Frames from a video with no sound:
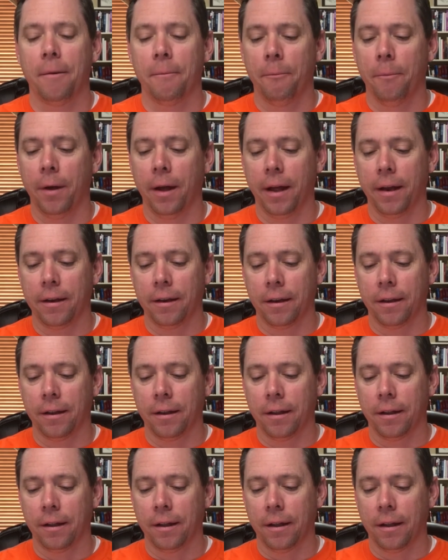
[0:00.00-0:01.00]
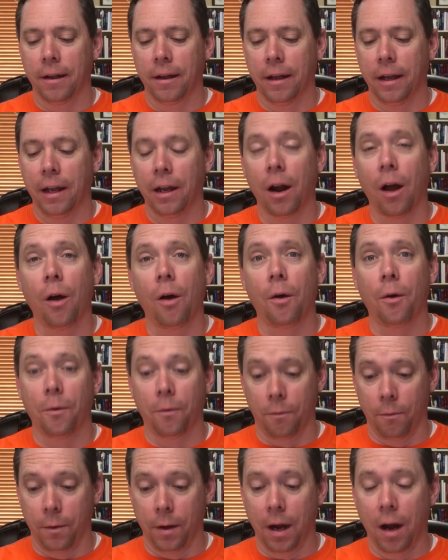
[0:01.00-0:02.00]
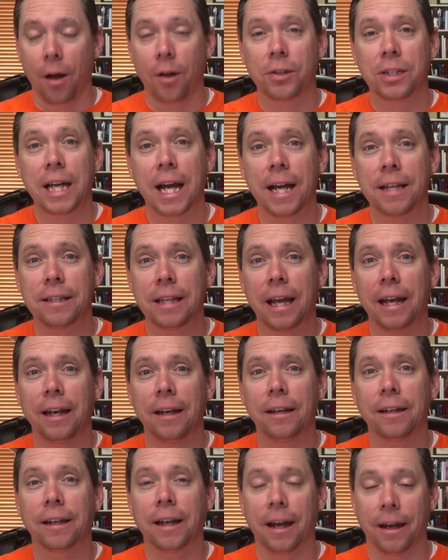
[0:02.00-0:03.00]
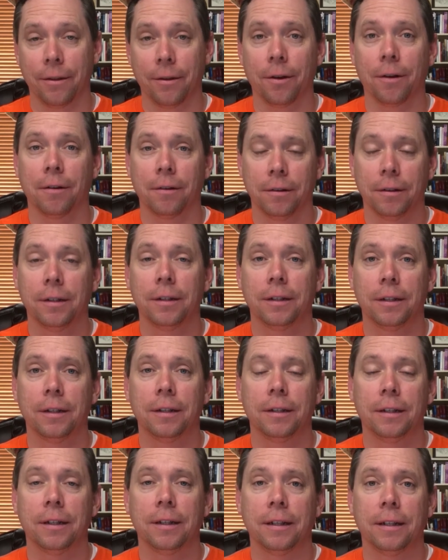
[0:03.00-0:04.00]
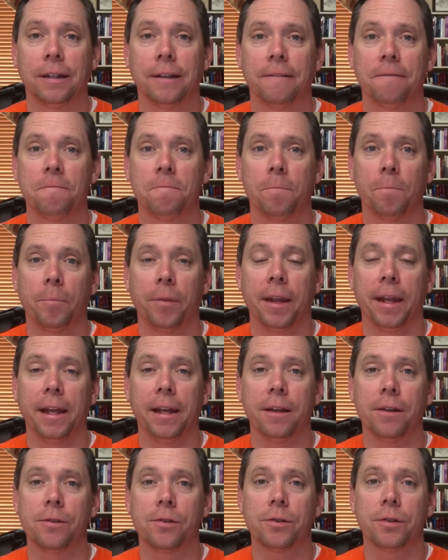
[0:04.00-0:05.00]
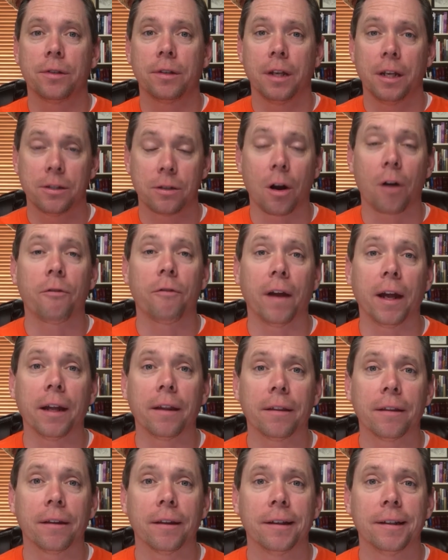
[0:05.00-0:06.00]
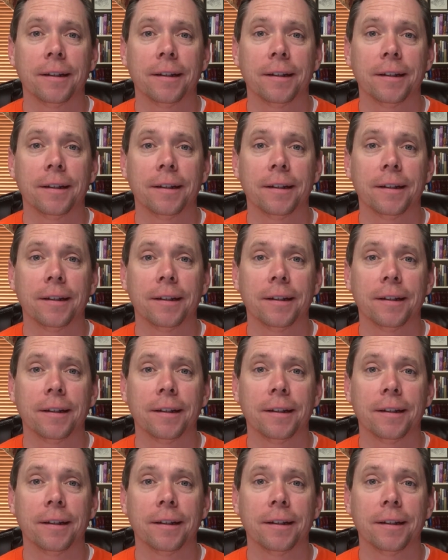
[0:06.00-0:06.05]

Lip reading: But what all ties that in together is our faith.